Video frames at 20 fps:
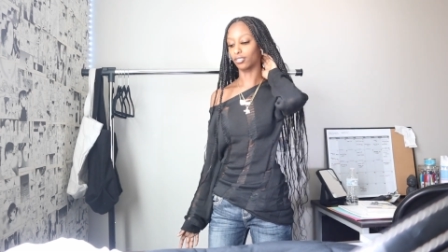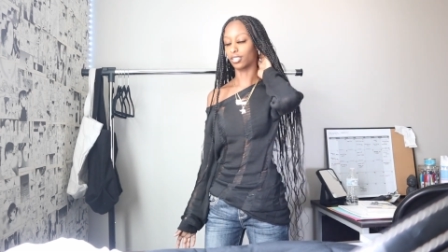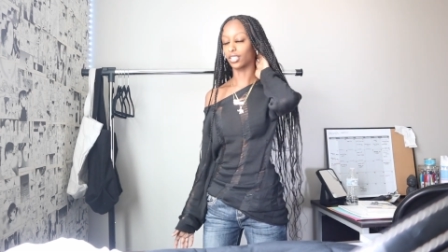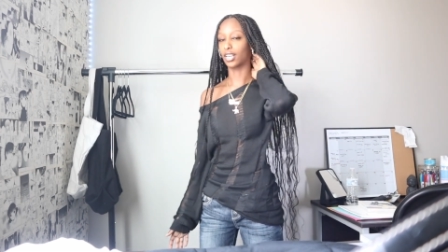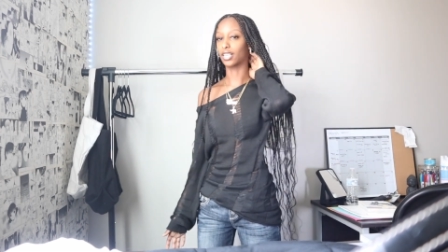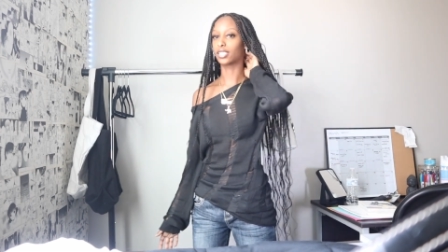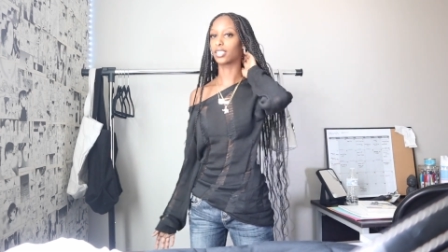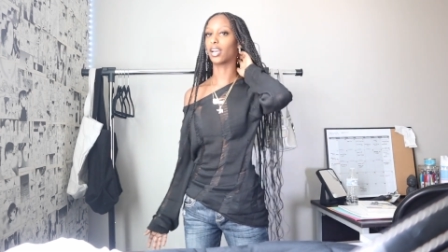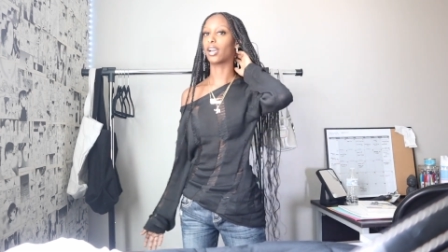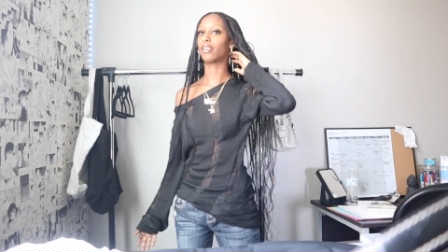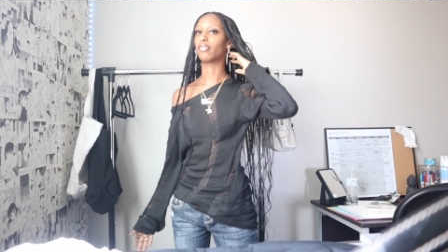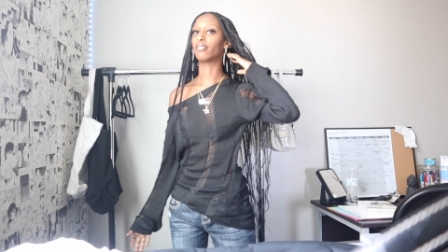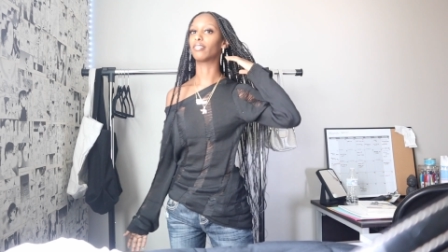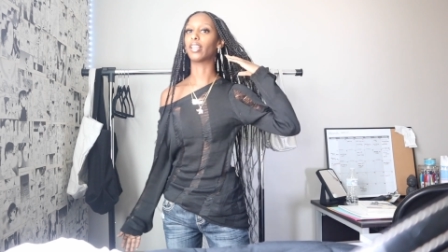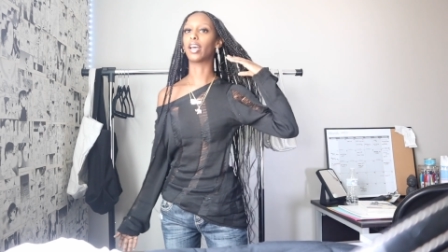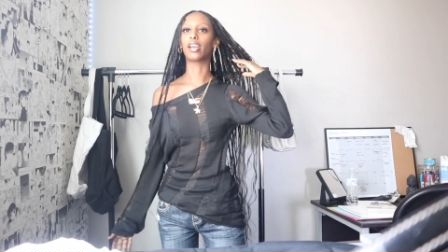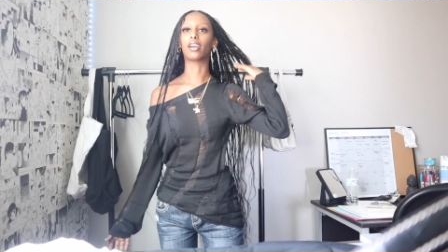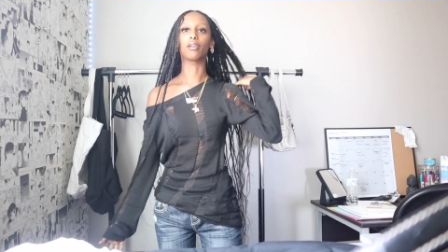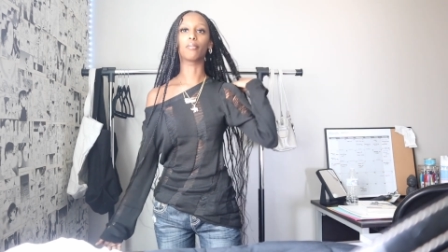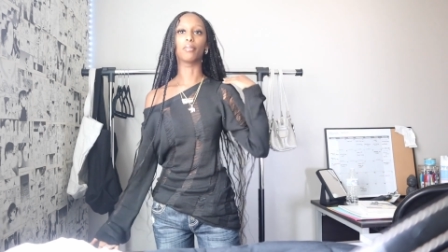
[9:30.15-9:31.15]
so that's kind of
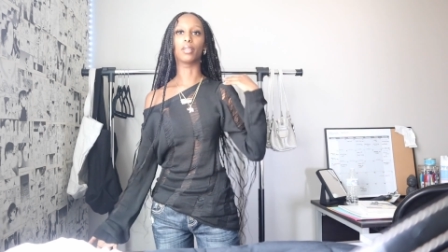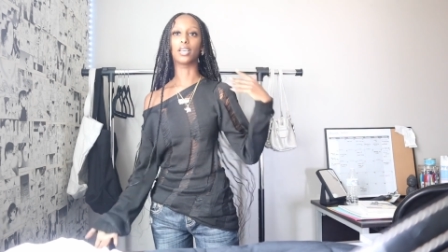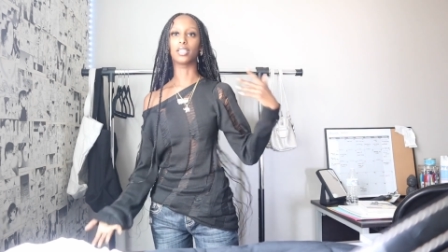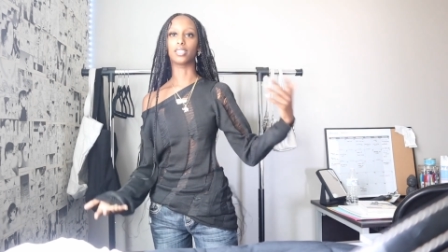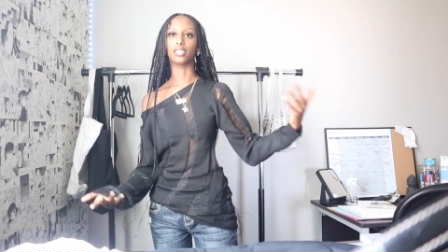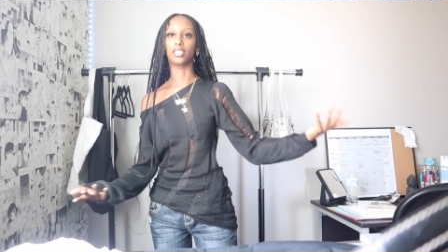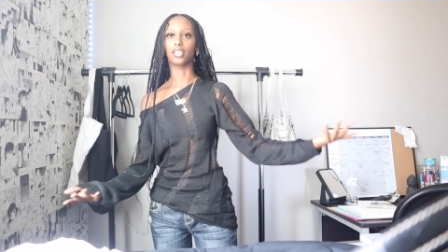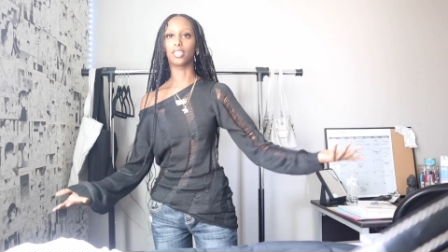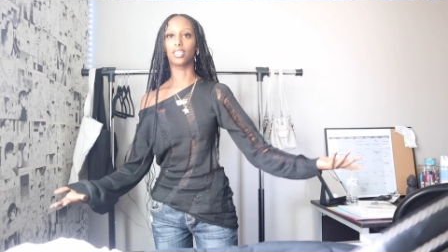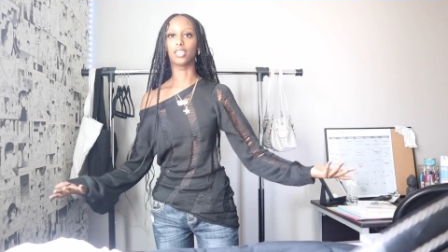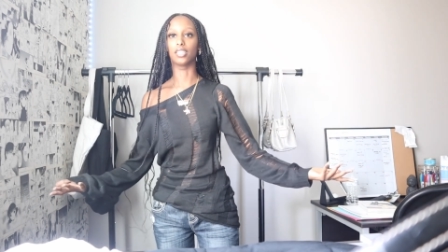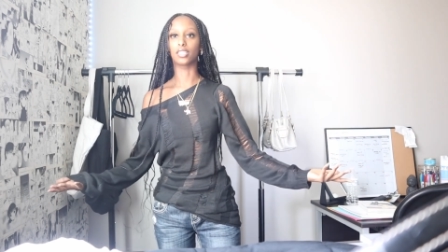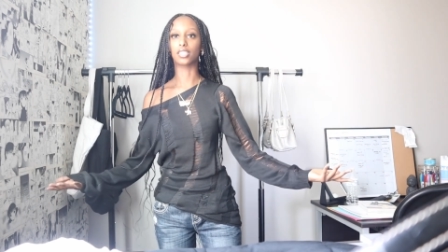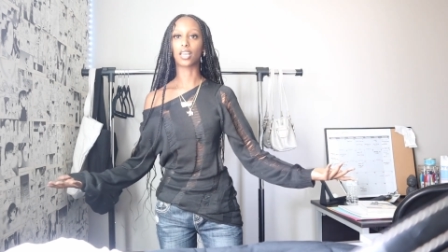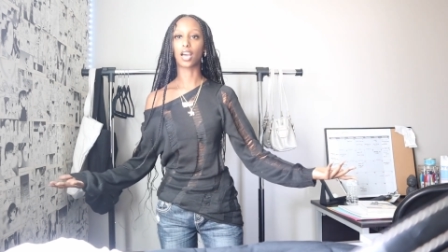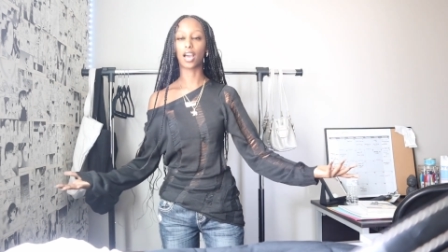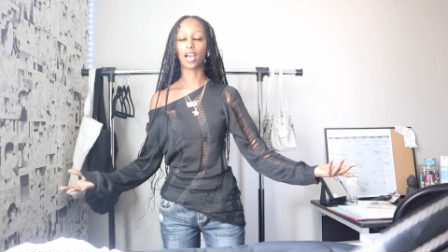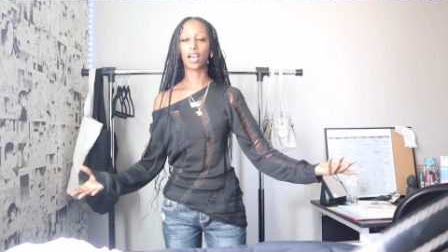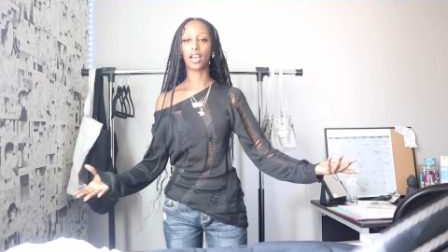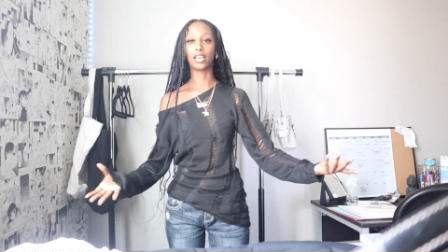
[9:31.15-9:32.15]
like a blessing in
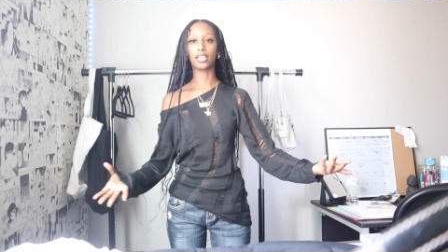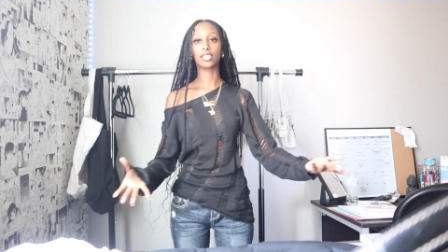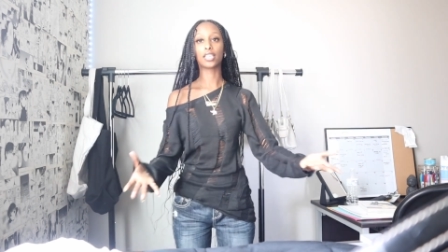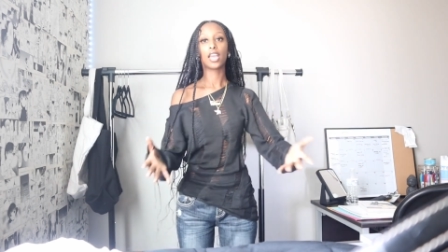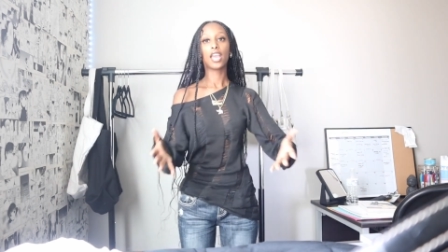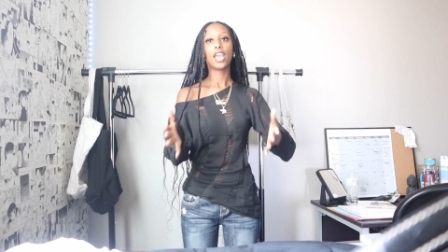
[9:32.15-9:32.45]
disguise.